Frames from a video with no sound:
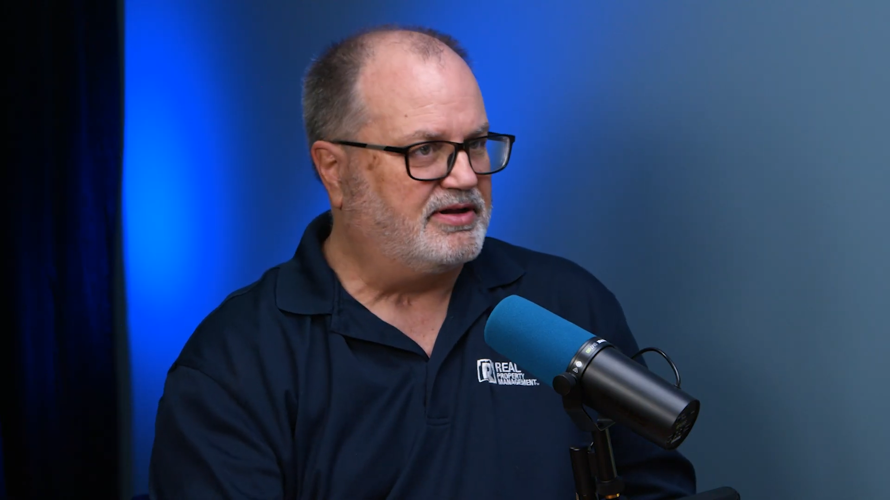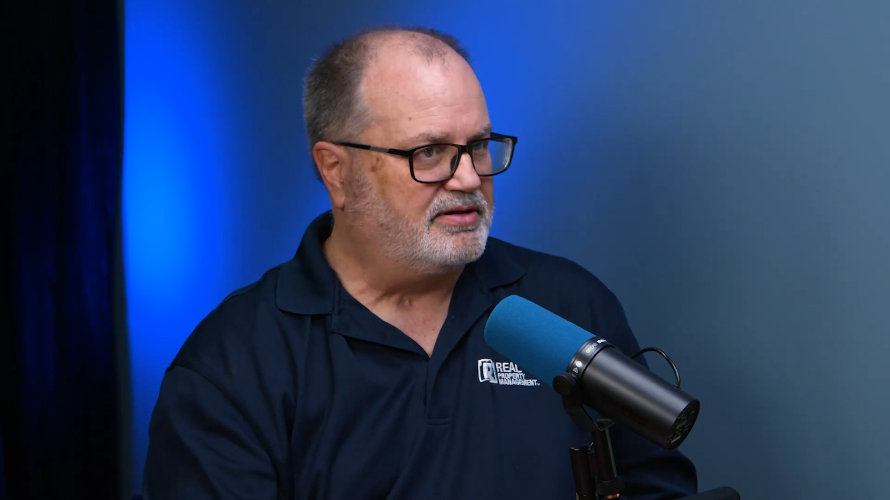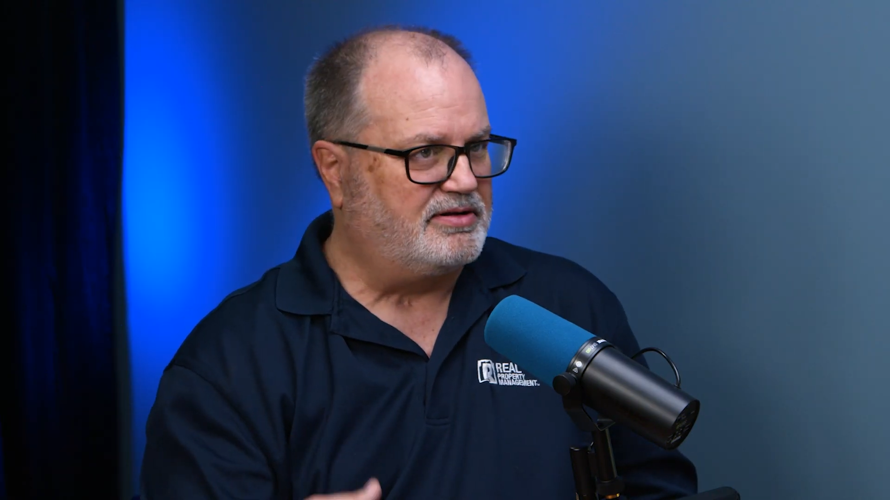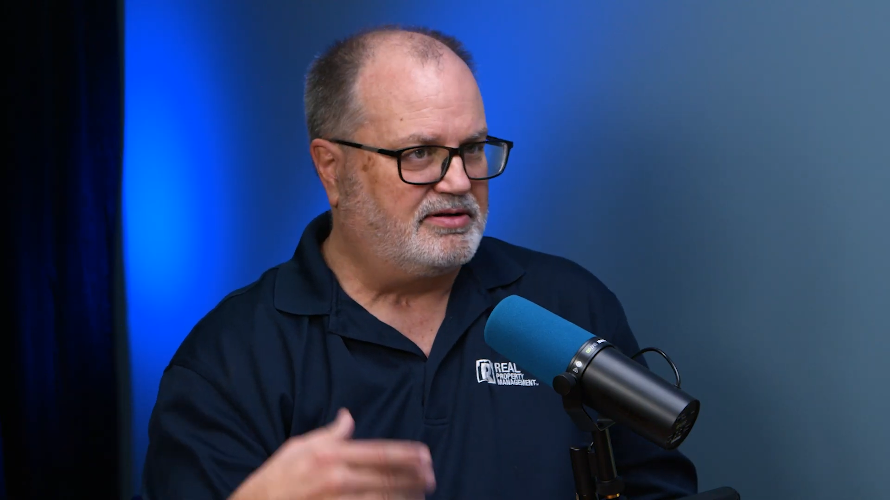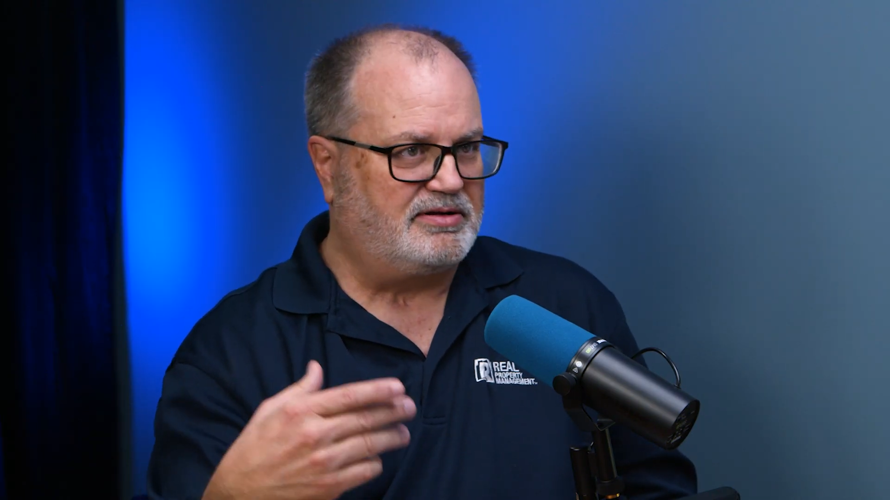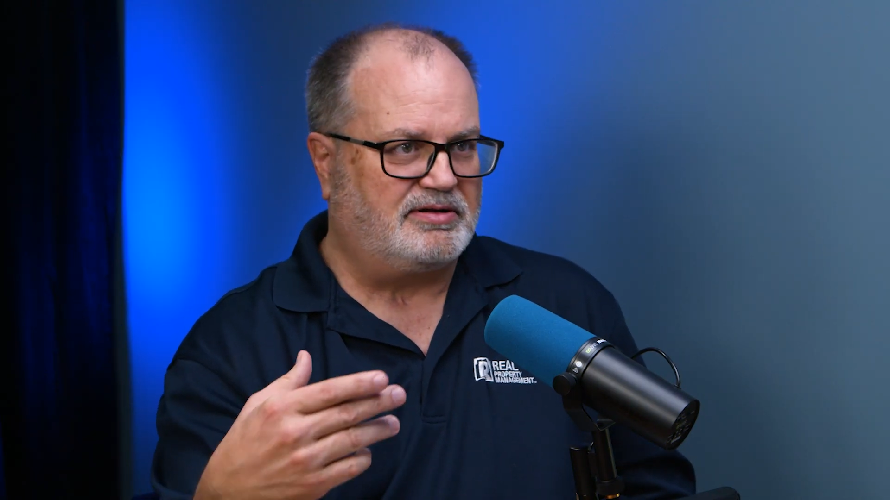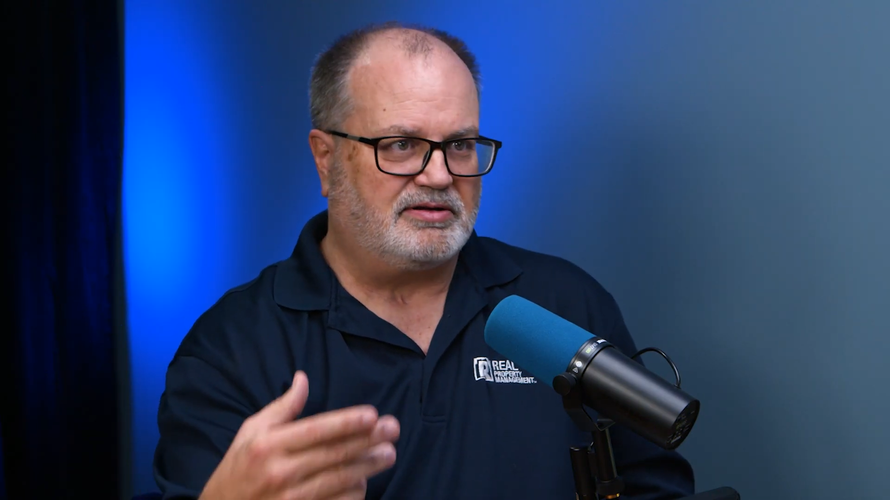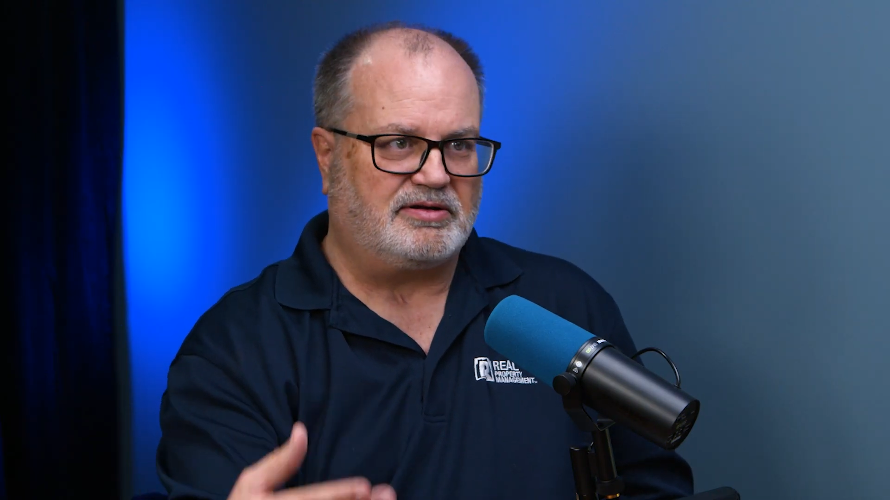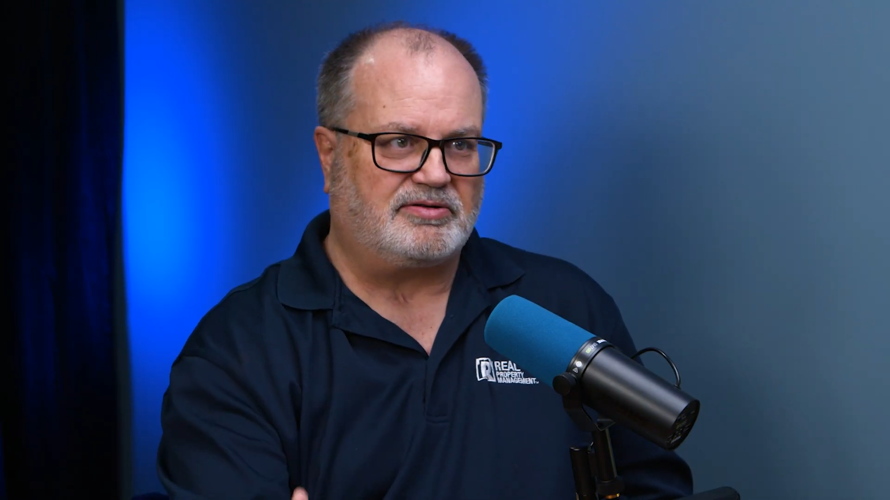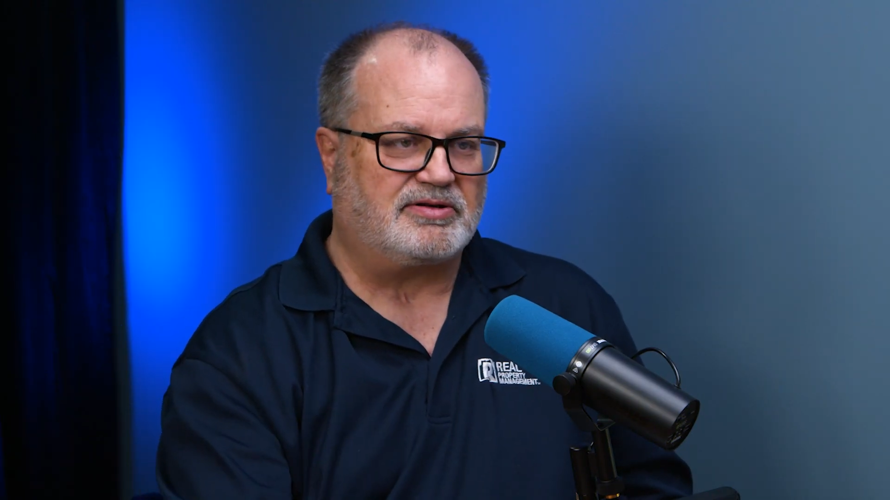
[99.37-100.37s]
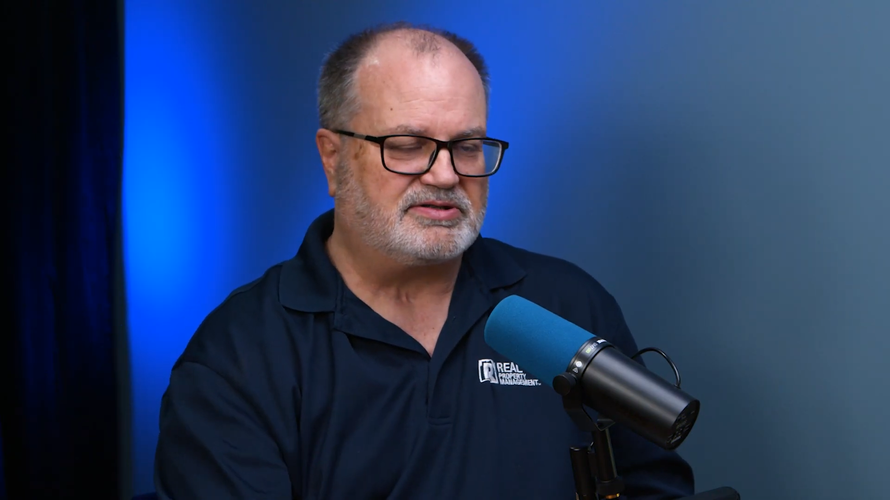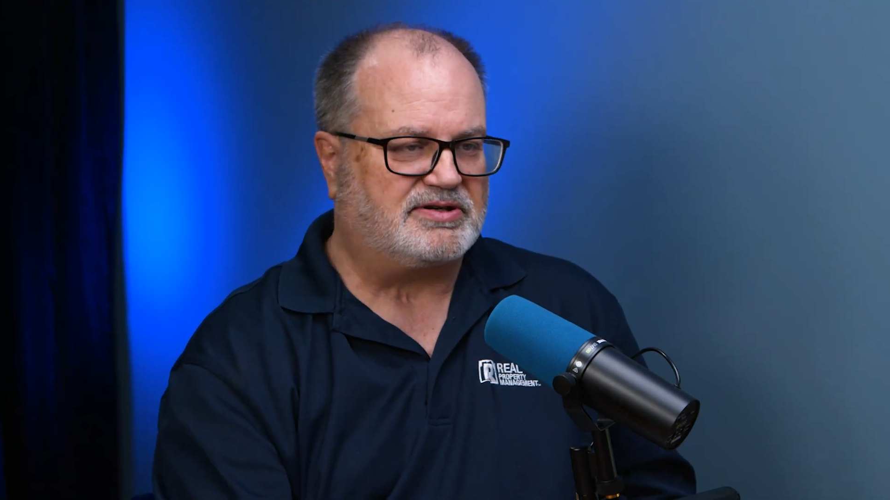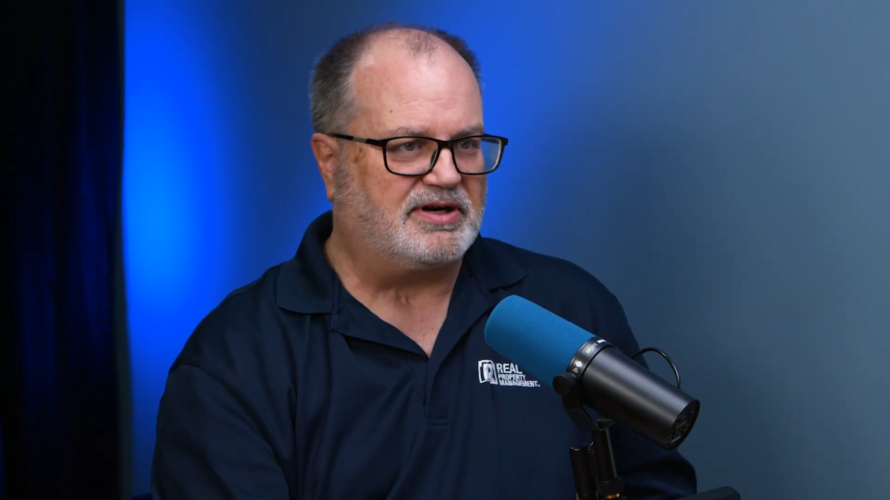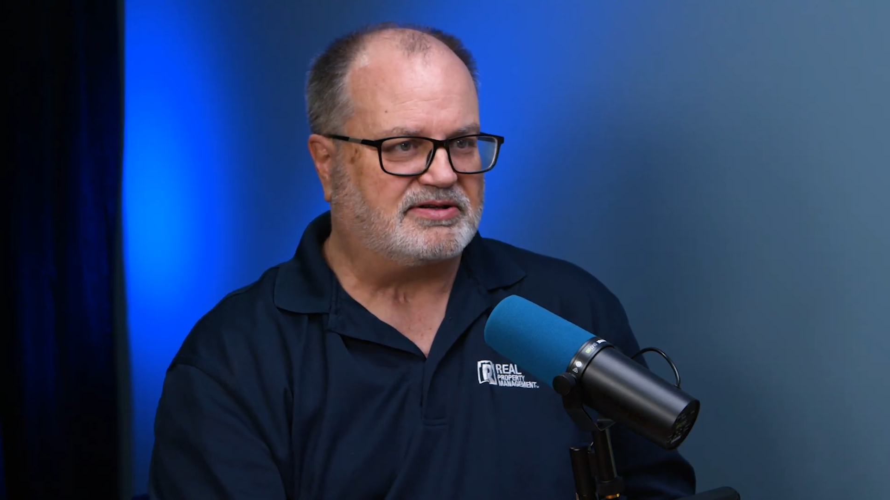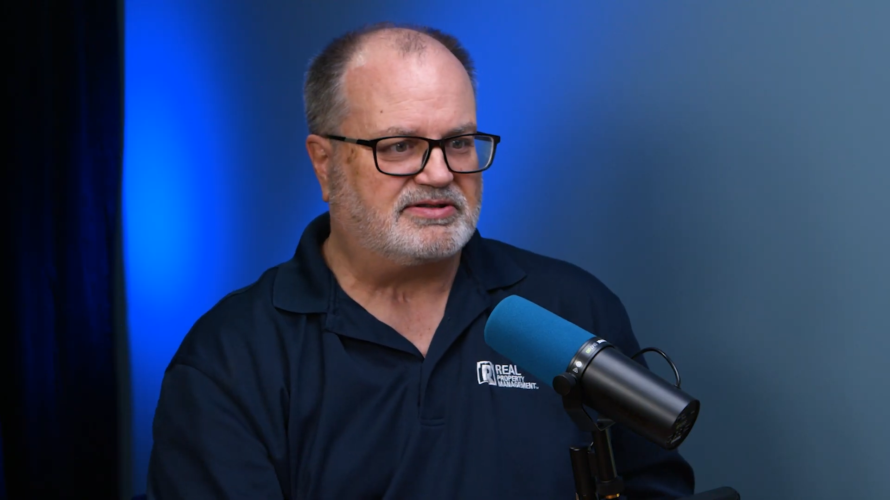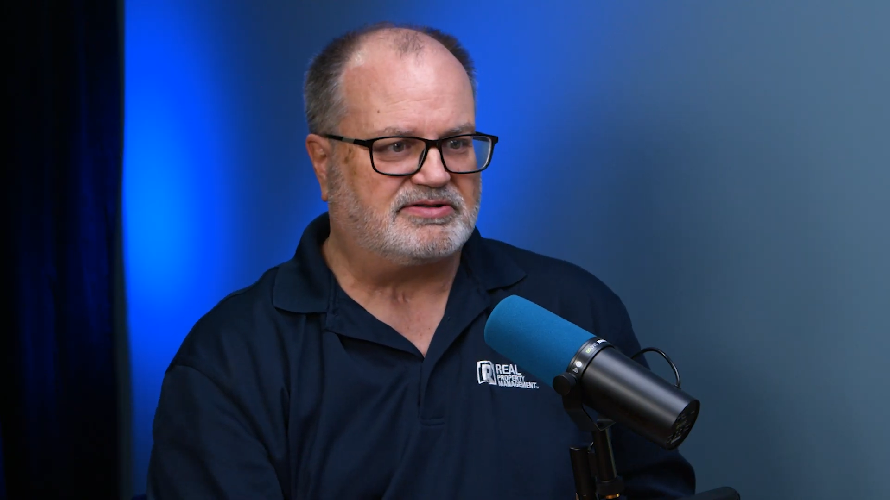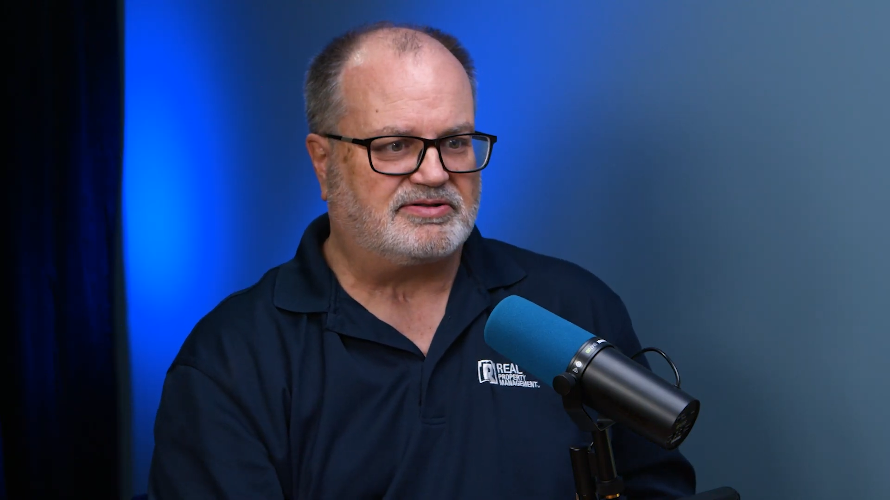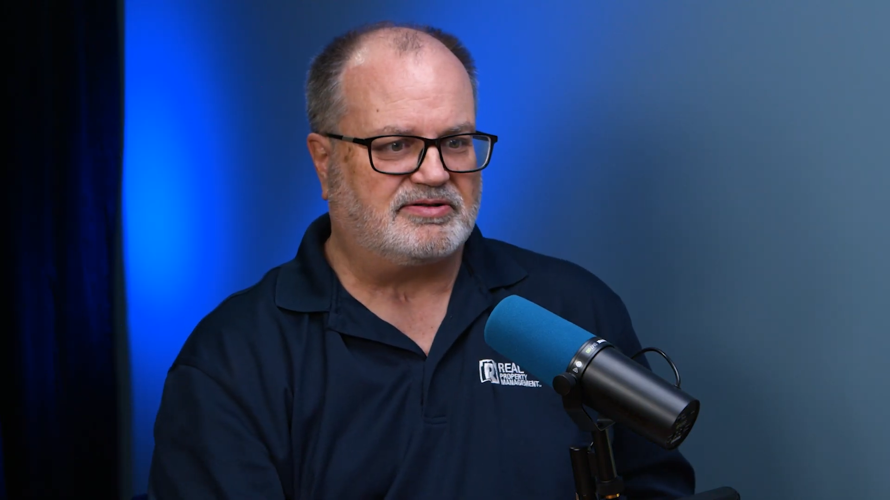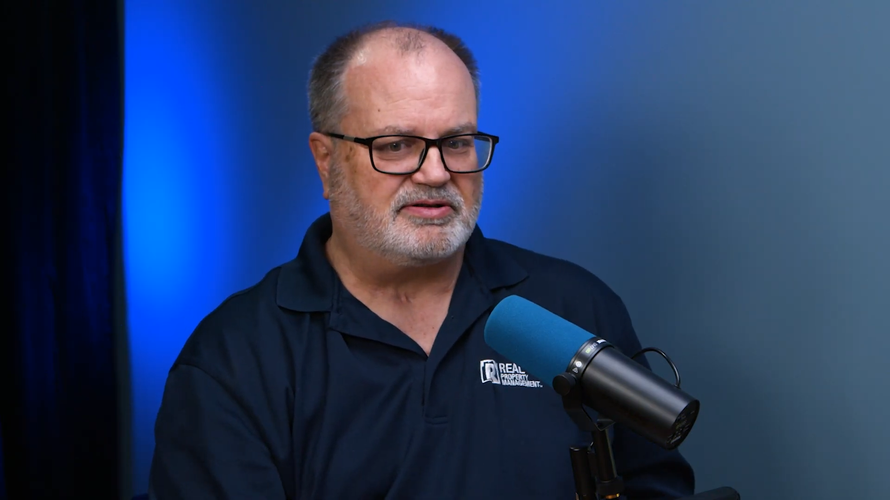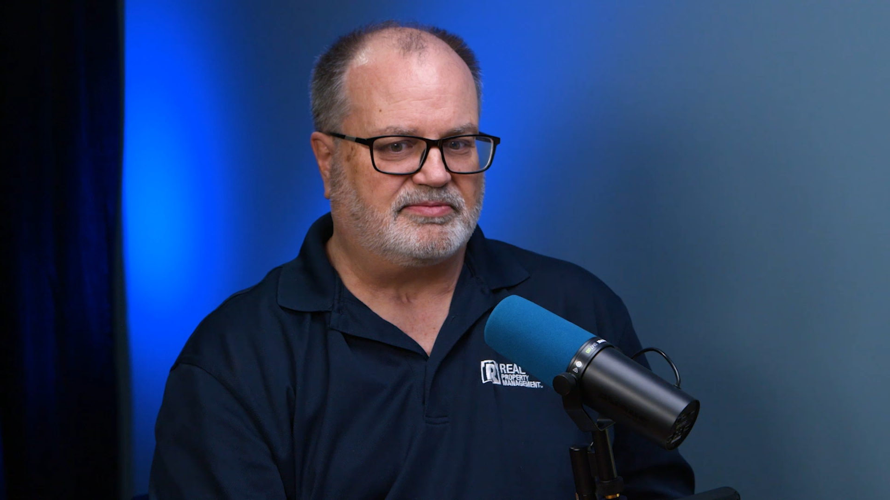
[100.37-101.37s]
the new constructions
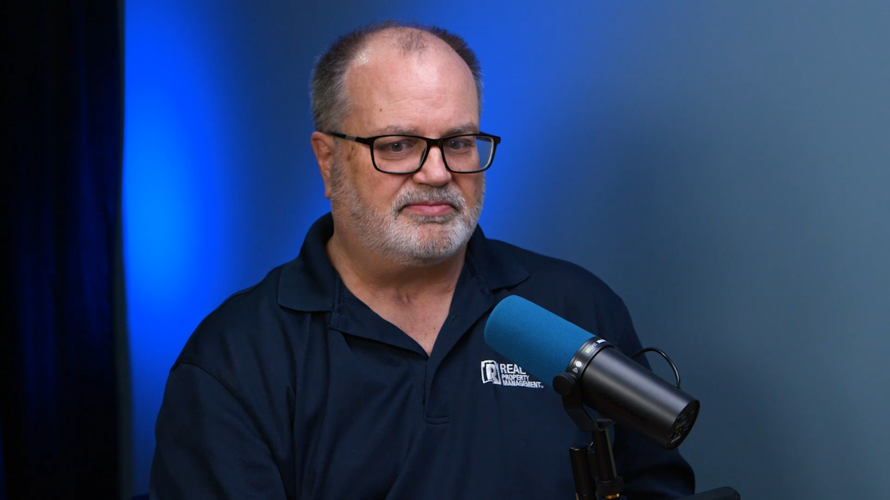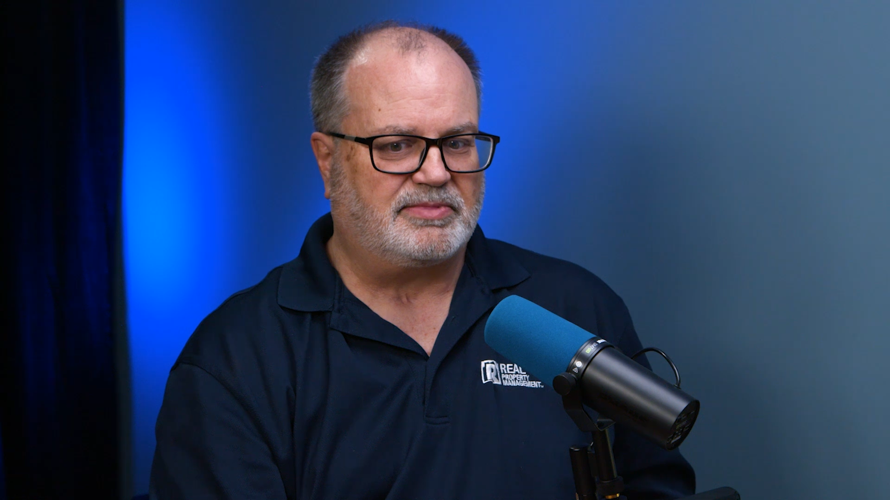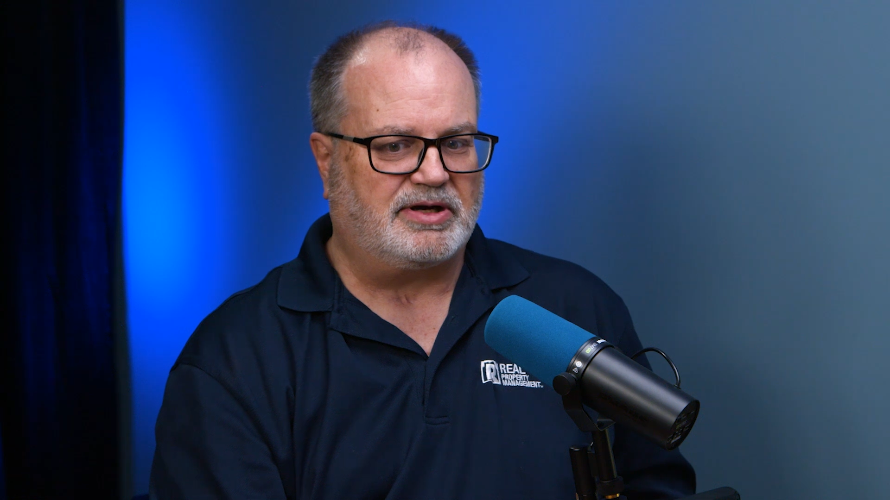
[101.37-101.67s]
are